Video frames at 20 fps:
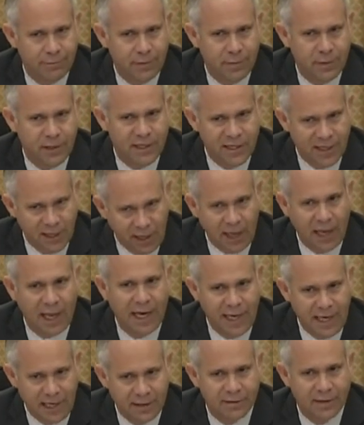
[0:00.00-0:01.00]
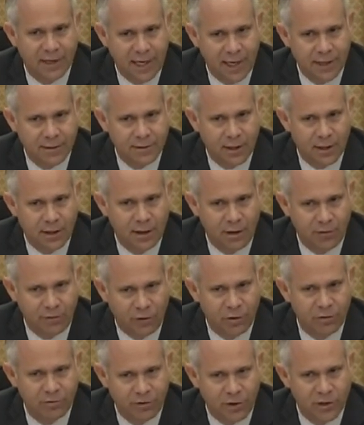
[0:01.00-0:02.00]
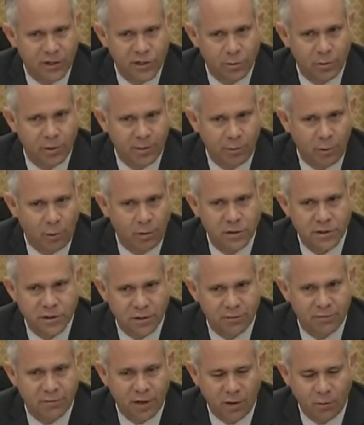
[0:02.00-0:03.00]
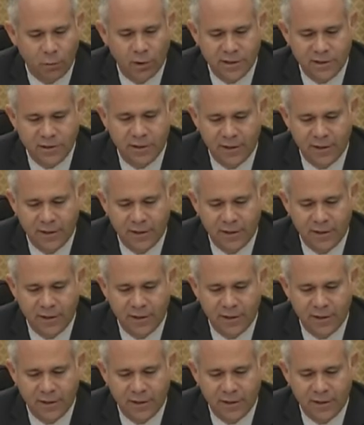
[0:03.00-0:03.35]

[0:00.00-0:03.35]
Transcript: delaying that? I've heard various reports of what